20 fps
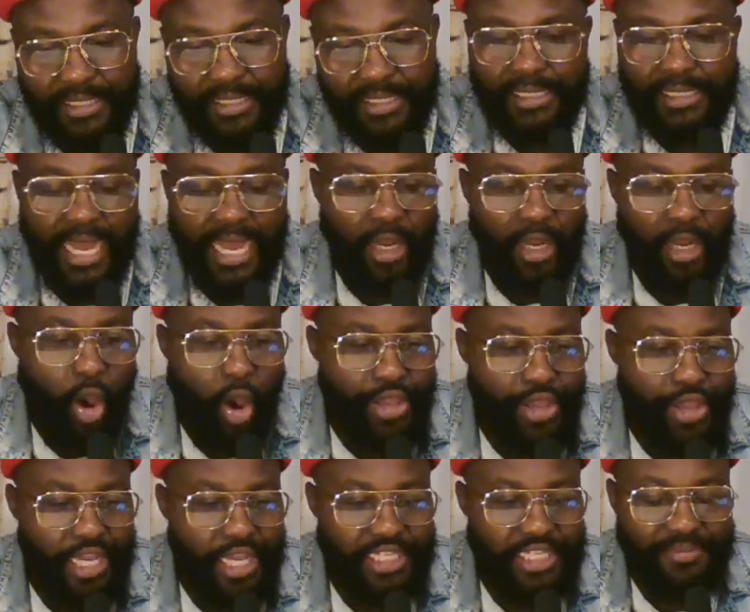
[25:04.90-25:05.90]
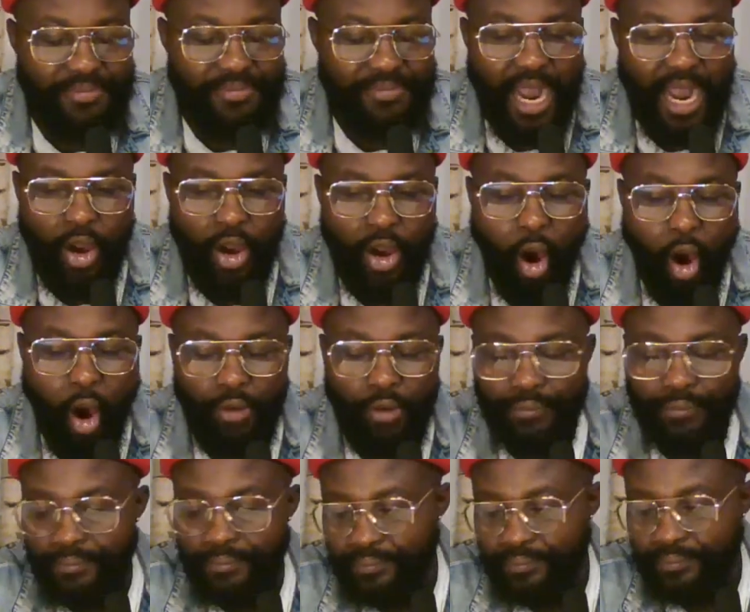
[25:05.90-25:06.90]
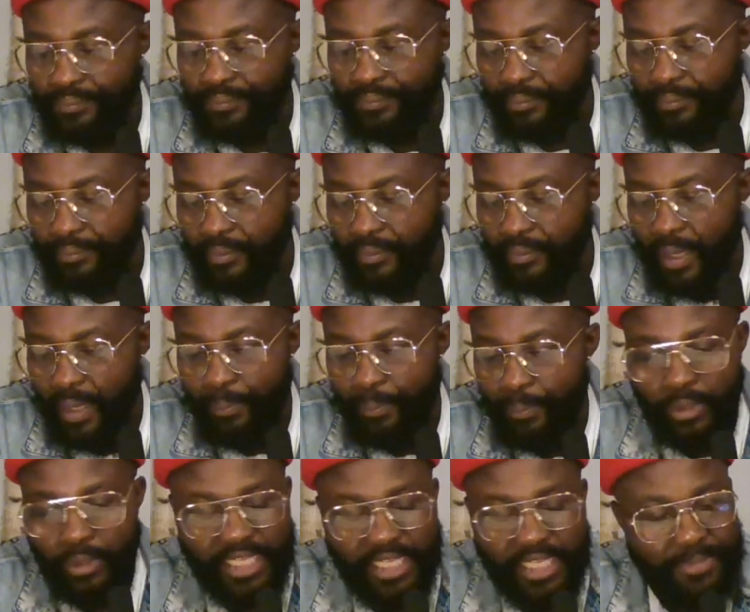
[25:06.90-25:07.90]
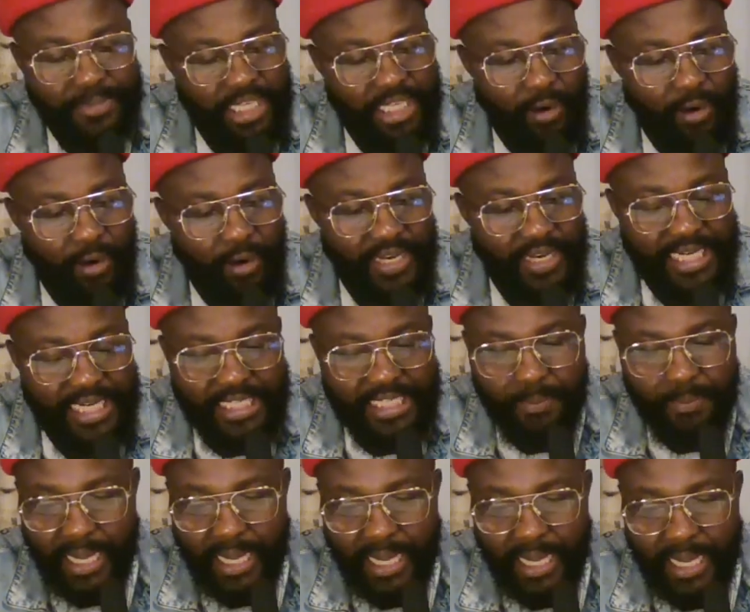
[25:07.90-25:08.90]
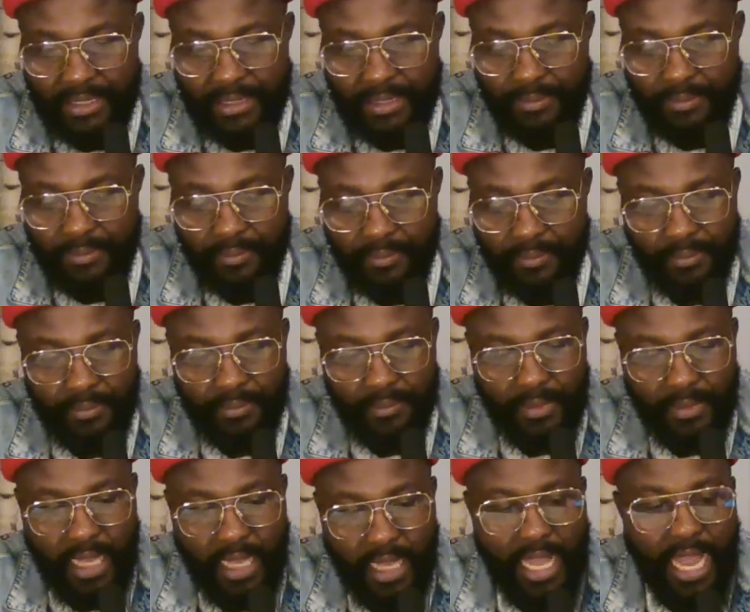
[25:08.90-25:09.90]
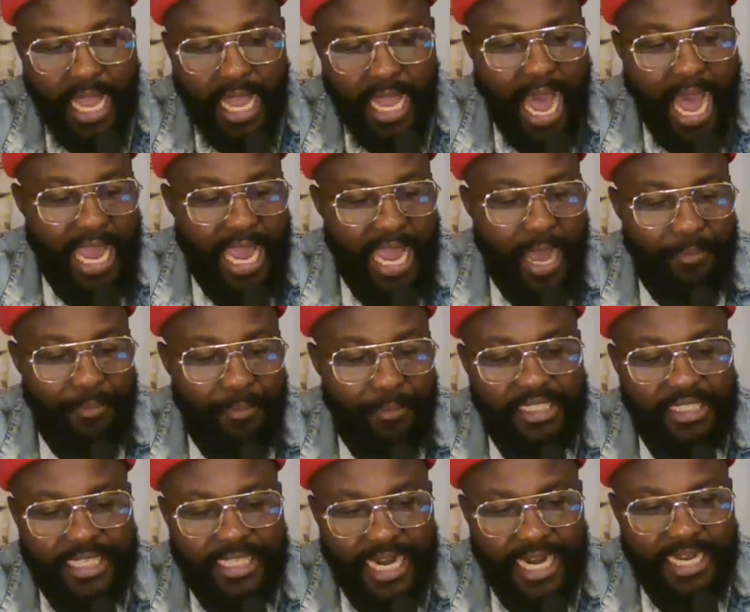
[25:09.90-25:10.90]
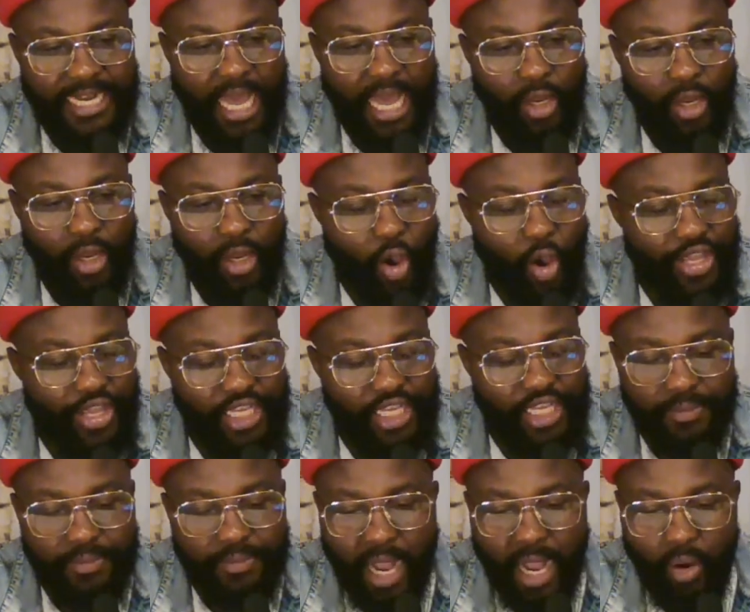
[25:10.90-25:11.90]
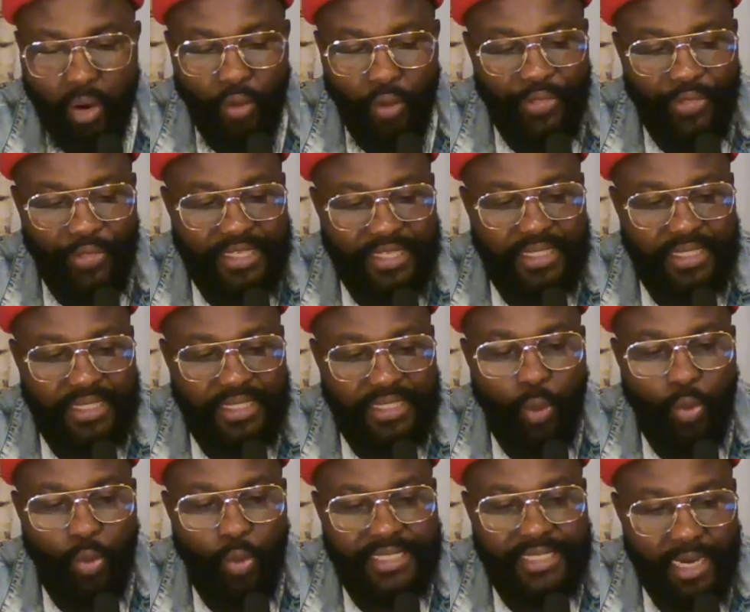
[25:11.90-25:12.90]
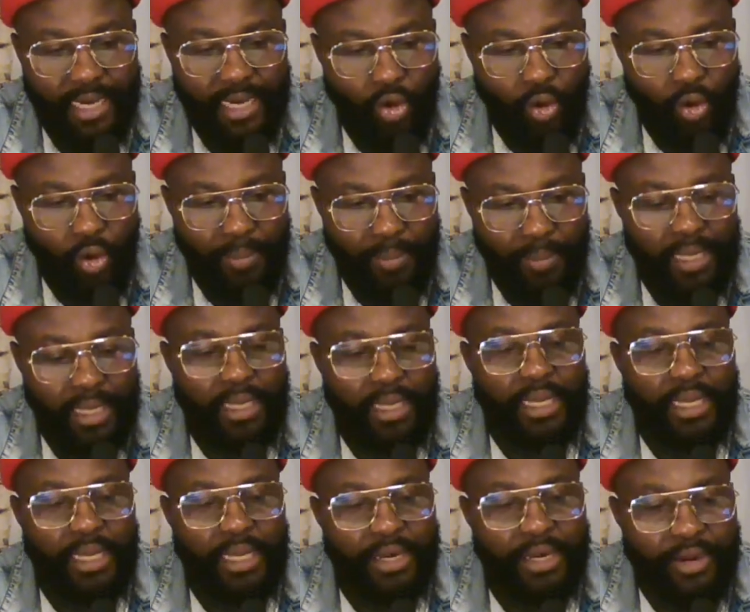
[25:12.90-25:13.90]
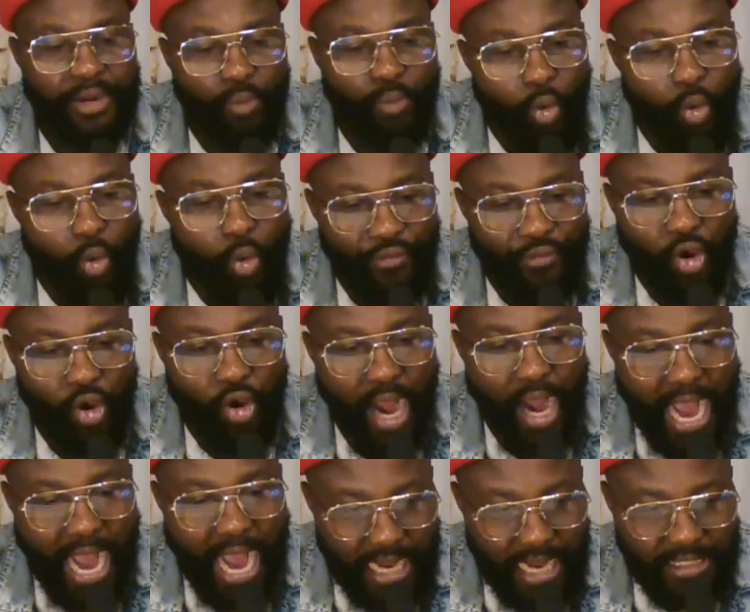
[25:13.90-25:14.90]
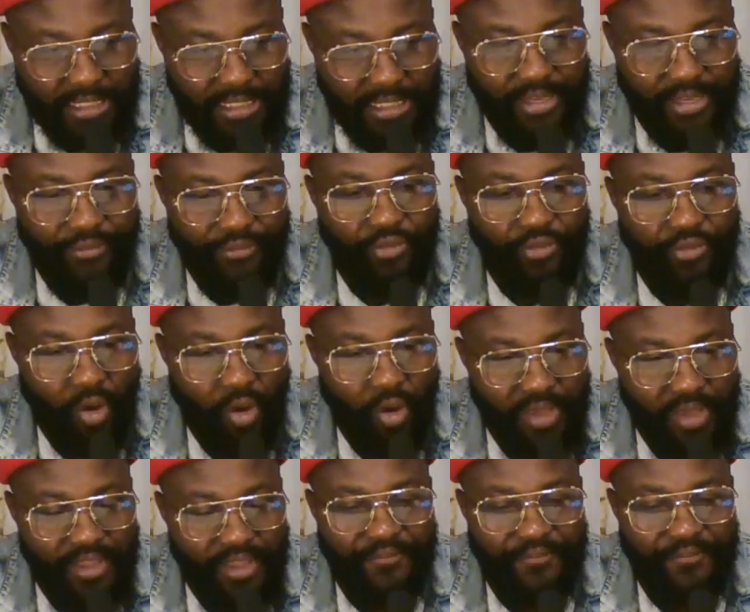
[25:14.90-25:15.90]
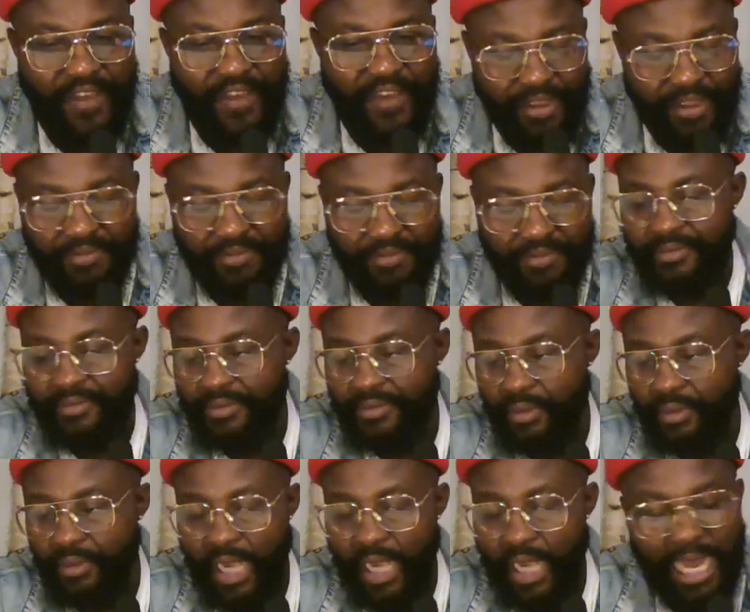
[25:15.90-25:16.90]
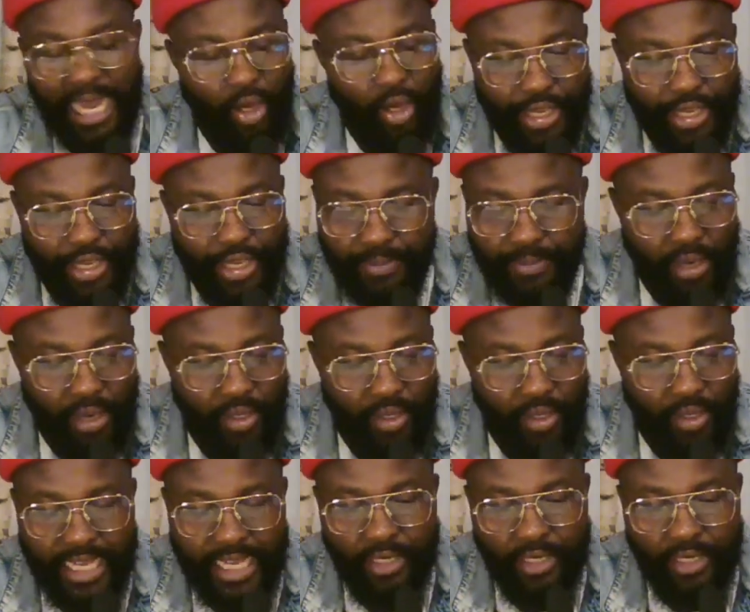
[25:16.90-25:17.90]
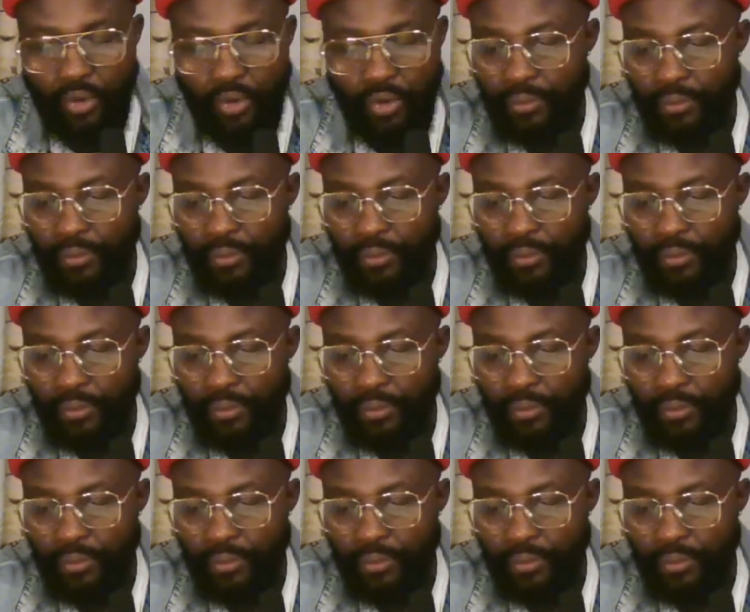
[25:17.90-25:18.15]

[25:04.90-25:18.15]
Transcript: Aloy Ejimakor put himself in this mess. I have been telling Aloy Ejimakor this time without number, remove your hand from Ife. Aloy Ejimakor said no.